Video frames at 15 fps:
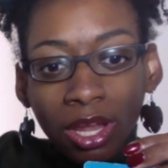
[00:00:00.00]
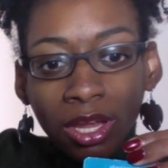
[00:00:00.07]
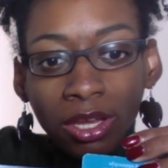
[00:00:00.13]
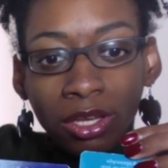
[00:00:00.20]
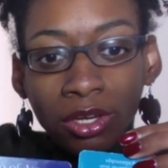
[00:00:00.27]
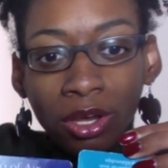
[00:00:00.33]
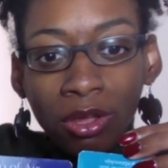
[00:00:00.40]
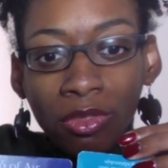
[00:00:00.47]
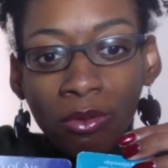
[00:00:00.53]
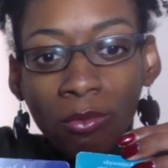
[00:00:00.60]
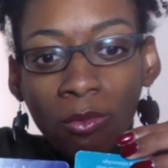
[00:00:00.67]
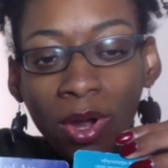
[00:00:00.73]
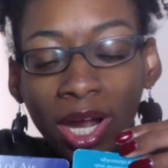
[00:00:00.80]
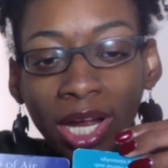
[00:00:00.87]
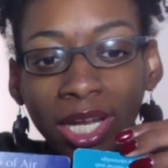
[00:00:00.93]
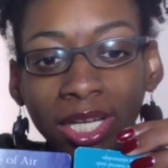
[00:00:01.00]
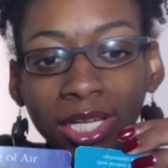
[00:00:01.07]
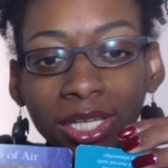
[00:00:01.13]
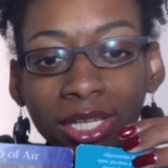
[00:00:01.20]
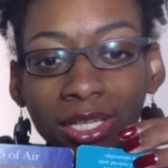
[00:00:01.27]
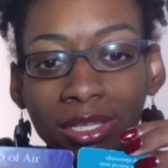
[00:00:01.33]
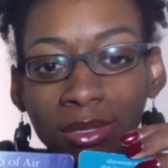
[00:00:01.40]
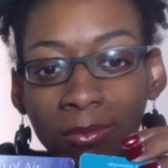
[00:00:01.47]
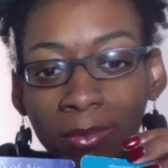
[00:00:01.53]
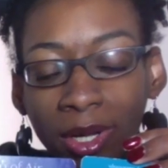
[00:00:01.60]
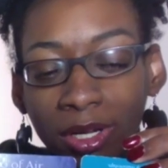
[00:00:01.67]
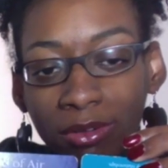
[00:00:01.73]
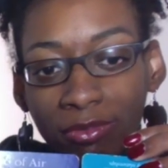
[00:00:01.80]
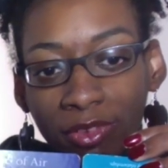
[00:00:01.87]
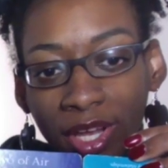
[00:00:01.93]
The white and the
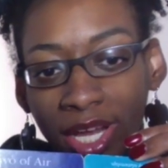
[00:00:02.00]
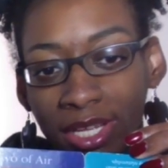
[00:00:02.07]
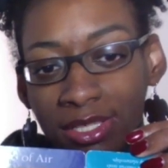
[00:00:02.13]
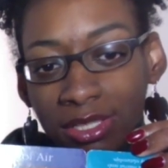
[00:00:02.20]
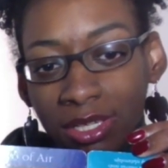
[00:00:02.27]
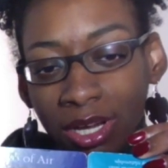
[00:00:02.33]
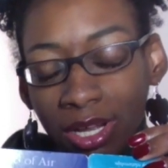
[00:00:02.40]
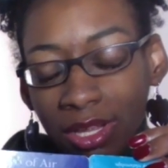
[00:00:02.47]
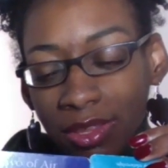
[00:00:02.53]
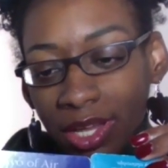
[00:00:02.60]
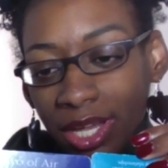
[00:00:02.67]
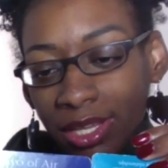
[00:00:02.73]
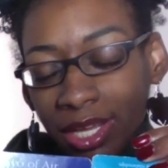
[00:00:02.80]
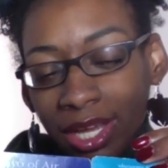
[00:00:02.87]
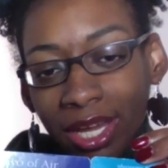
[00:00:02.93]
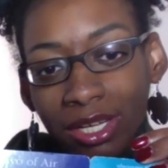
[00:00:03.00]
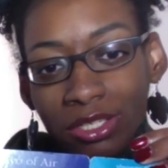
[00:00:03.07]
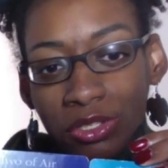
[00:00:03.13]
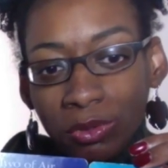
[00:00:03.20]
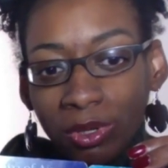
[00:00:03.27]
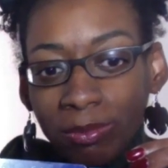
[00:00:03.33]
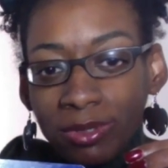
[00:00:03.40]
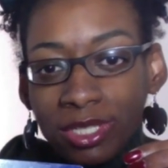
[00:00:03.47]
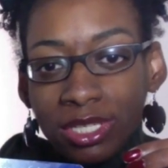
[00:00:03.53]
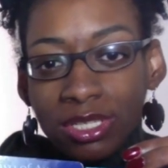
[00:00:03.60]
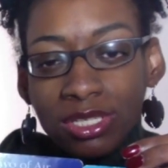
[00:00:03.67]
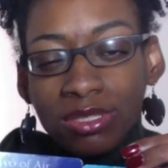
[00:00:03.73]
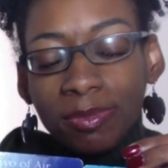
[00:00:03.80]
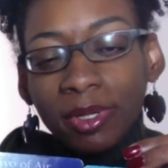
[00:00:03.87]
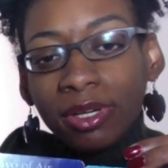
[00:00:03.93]
butterflies and all of that. The angel
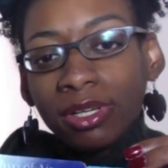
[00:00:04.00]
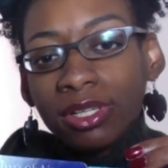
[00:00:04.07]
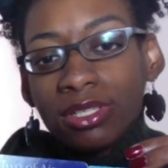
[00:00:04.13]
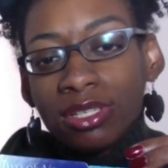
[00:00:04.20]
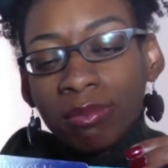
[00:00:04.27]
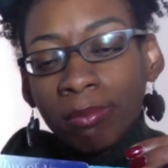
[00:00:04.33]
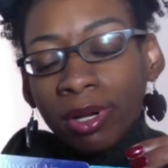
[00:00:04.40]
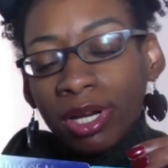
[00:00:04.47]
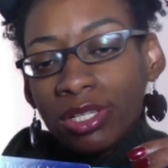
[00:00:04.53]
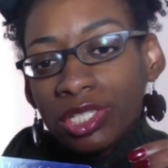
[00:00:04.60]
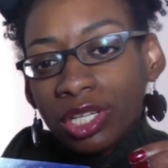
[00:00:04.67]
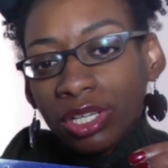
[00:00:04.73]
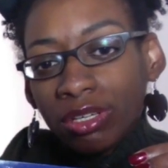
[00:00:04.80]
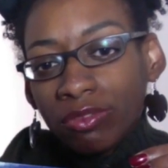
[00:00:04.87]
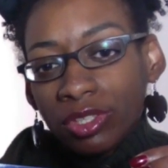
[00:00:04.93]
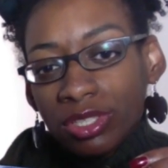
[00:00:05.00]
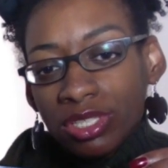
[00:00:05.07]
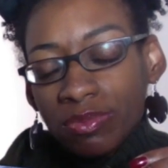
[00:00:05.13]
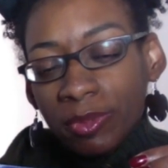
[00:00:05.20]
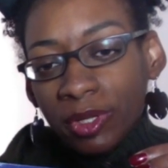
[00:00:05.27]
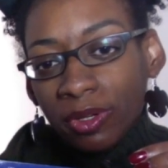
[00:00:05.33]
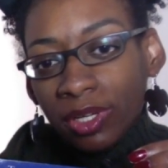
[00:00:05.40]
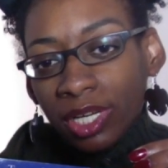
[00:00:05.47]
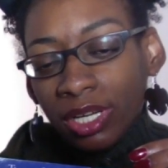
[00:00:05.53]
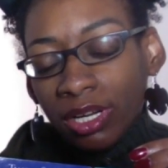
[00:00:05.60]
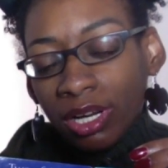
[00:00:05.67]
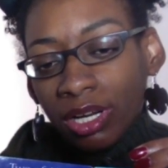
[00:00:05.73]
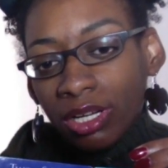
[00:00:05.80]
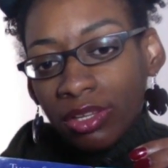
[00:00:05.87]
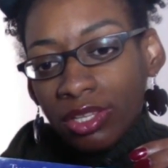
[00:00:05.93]
represents spirit. It's a merging of your spirit and
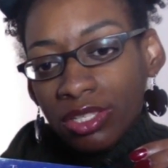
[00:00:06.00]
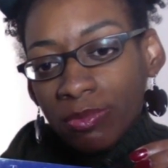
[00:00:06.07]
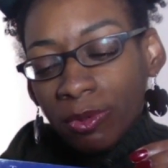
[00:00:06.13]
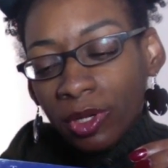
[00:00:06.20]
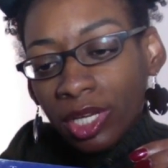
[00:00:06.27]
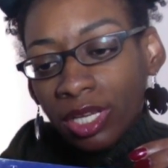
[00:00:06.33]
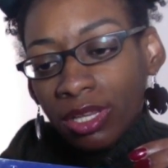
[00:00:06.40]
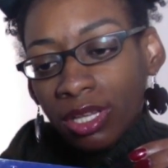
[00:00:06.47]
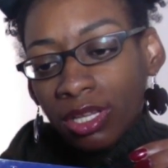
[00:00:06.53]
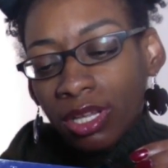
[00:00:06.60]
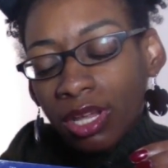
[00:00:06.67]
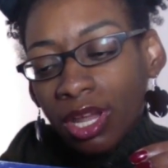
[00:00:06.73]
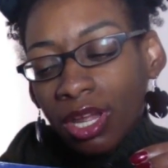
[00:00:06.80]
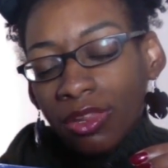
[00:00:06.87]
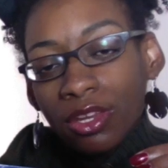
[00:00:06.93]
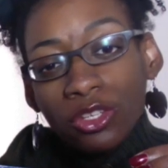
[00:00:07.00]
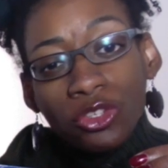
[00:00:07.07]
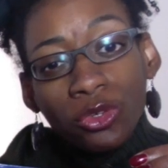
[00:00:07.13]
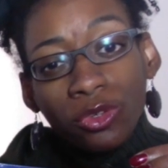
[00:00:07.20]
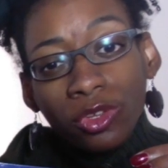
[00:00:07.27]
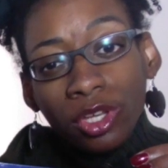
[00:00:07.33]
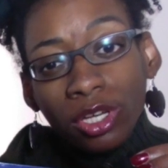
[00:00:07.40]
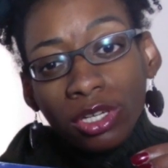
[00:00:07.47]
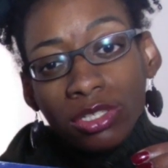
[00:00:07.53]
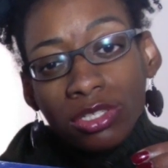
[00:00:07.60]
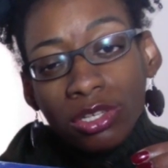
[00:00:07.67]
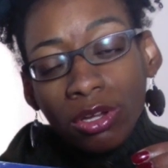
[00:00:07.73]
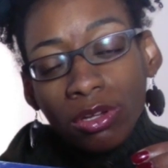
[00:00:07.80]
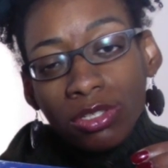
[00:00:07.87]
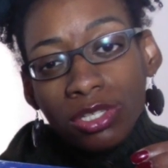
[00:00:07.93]
earth. It's bringing the truth of your
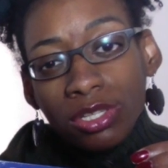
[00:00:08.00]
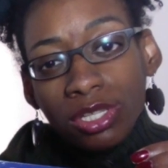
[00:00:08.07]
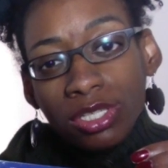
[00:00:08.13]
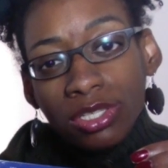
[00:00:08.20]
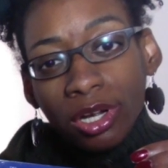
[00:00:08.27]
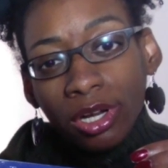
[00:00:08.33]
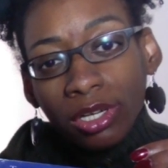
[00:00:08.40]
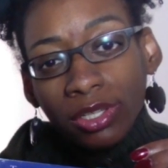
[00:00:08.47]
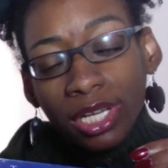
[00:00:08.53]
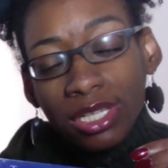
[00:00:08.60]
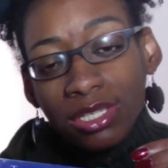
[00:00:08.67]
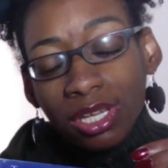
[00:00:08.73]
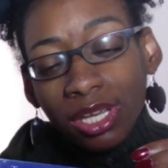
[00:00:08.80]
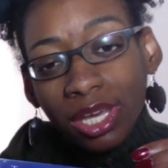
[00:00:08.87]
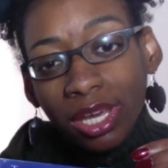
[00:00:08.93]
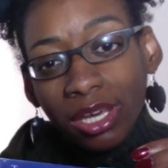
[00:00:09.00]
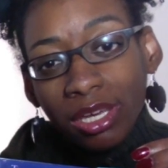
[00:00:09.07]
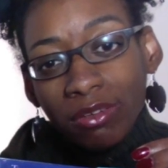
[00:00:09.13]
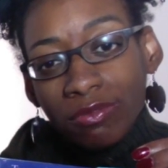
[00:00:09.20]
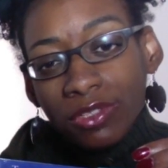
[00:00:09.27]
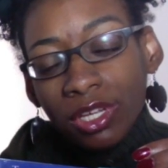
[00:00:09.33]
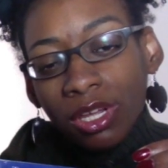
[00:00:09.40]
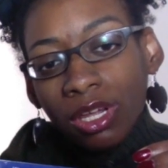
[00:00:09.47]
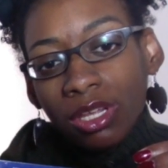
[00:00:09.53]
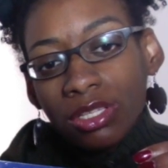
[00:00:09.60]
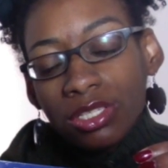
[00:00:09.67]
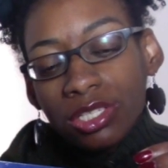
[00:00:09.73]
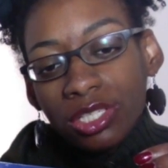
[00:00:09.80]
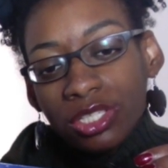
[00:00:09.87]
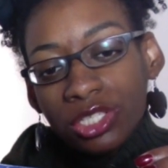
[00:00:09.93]
soul to this earth as a gift
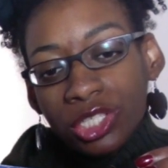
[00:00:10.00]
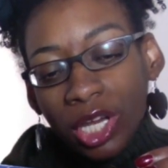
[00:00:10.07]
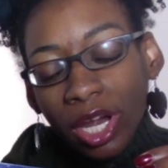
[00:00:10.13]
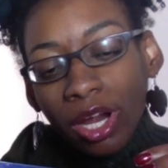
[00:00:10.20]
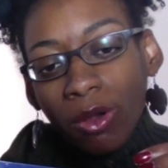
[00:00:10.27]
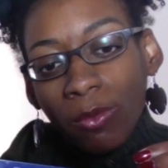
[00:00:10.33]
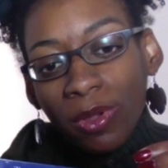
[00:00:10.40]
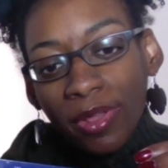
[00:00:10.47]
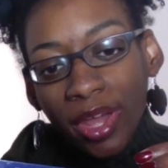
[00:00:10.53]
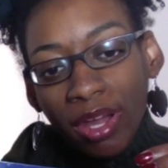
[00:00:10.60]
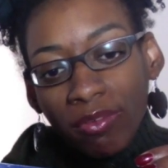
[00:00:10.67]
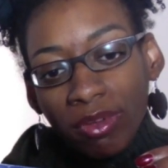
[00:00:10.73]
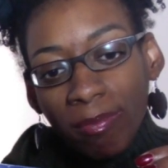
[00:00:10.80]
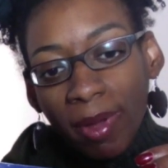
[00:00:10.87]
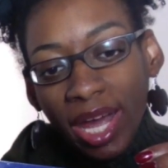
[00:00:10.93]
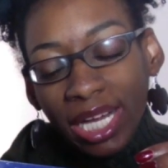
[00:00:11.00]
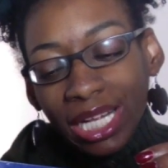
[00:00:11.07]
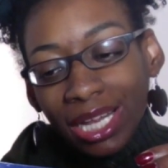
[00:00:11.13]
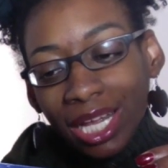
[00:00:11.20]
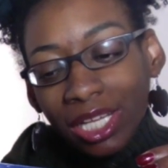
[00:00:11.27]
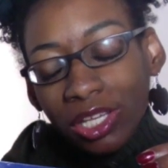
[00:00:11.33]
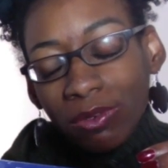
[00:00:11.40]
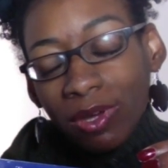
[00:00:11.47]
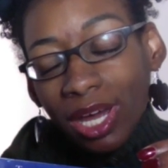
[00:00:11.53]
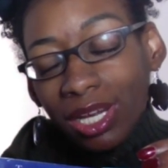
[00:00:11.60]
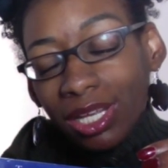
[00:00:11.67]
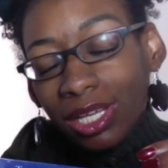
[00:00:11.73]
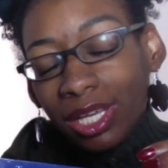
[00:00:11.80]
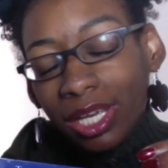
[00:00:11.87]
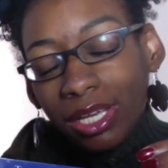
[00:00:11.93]
to share with everybody. Like, you got a
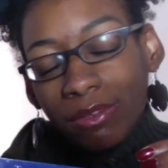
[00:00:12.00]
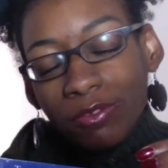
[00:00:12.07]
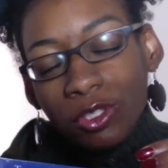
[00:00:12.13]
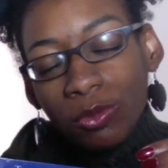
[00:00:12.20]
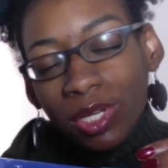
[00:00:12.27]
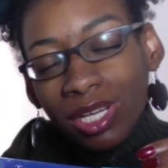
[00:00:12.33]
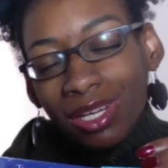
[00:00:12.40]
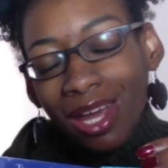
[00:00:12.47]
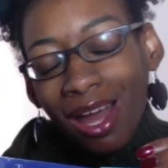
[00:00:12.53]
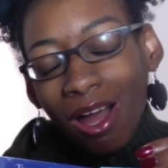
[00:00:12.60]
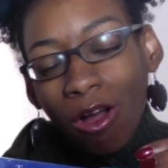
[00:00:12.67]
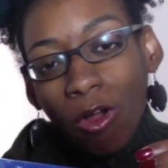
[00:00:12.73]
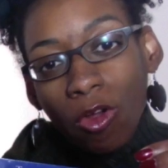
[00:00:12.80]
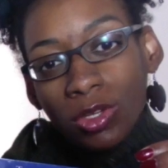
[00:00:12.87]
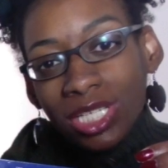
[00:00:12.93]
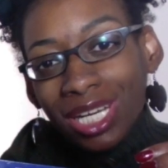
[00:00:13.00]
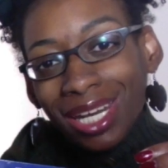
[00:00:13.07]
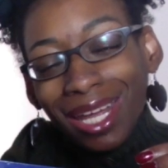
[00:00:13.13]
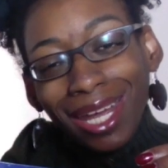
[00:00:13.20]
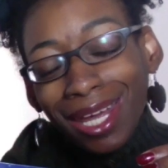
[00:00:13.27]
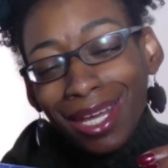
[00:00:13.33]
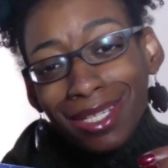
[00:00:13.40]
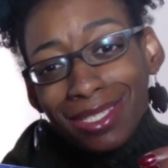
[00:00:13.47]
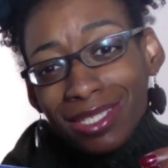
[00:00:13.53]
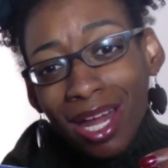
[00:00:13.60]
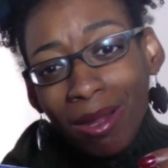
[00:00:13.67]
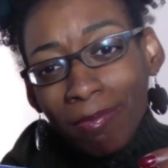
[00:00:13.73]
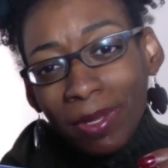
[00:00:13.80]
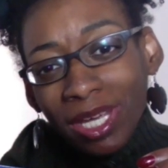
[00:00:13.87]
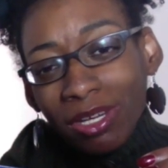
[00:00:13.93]
gift. You cannot hold it in.
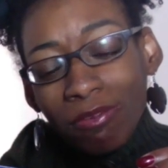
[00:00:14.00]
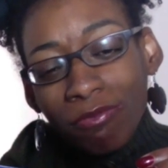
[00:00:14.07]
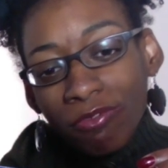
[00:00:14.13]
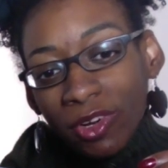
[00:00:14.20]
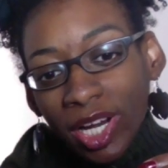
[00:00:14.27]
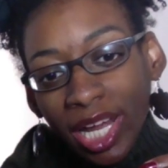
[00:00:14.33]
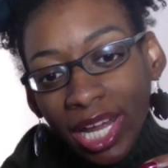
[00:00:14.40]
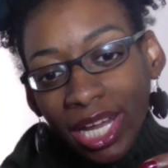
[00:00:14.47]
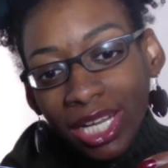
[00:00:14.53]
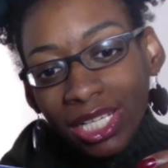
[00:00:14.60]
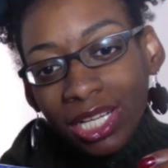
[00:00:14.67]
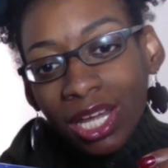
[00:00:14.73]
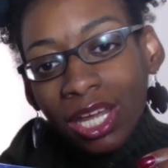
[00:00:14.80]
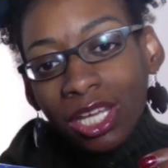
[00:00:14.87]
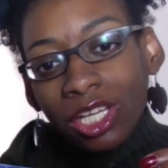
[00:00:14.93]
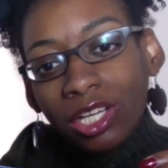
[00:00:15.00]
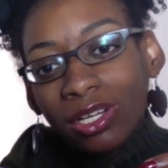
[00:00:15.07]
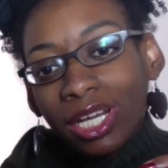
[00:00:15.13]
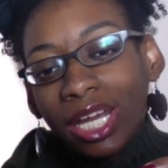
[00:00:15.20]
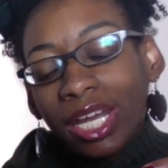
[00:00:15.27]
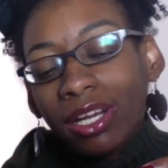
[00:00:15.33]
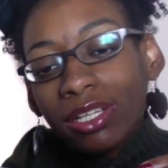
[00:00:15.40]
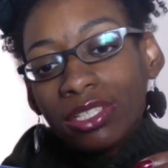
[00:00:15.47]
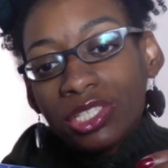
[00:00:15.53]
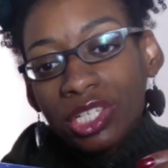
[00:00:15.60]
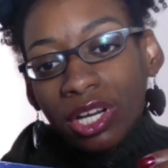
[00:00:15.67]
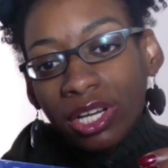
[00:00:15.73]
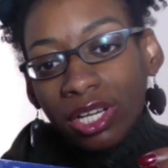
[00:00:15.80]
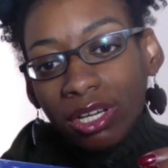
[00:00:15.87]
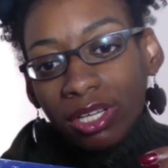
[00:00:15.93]
Stop being afraid. You're here to
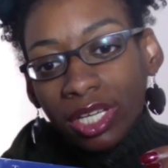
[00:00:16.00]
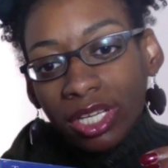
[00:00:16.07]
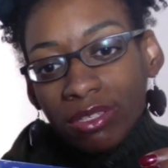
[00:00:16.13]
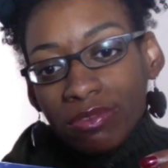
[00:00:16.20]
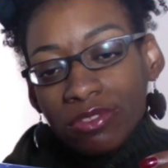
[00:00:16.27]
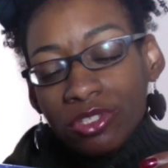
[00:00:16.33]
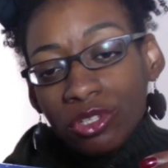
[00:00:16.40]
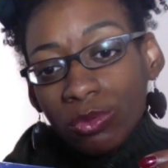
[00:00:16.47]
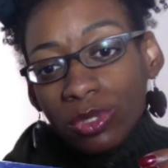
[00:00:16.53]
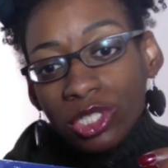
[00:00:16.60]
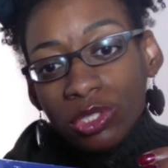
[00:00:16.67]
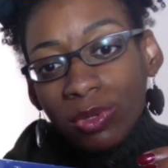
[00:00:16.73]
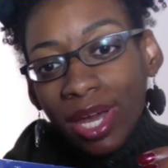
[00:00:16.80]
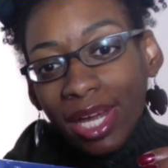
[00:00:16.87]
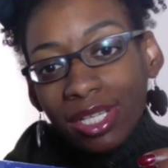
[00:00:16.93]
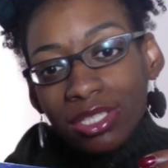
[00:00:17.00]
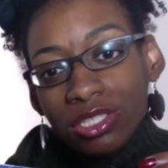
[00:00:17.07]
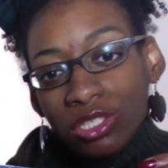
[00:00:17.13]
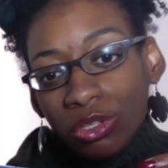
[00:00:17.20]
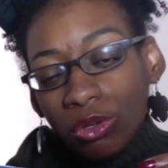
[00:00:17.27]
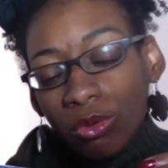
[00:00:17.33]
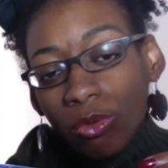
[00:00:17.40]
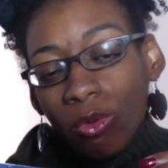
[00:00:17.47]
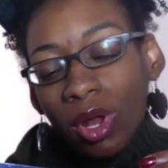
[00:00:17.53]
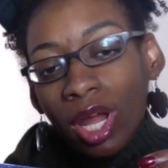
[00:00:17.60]
share your gifts. Do what you got to do.